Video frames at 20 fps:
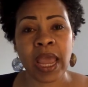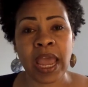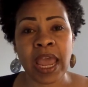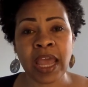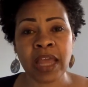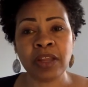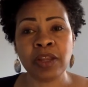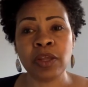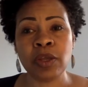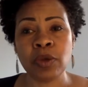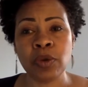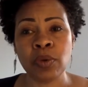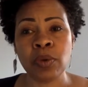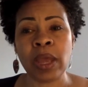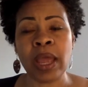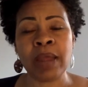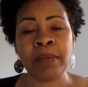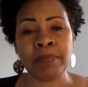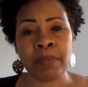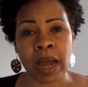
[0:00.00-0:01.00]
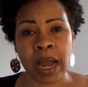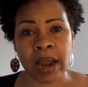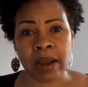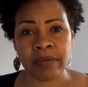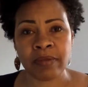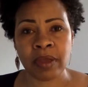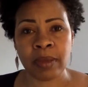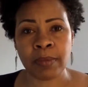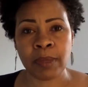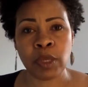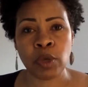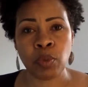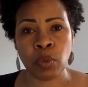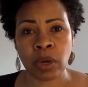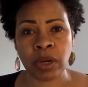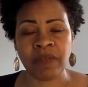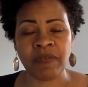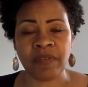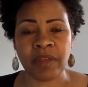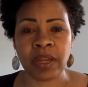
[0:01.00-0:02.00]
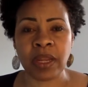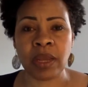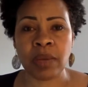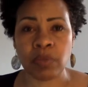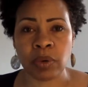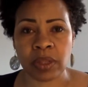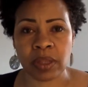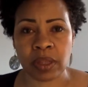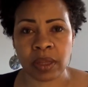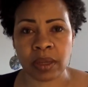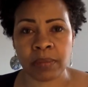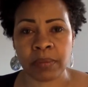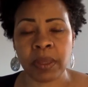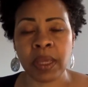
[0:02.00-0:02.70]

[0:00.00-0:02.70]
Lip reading: and you admire them and you want to fit in with them,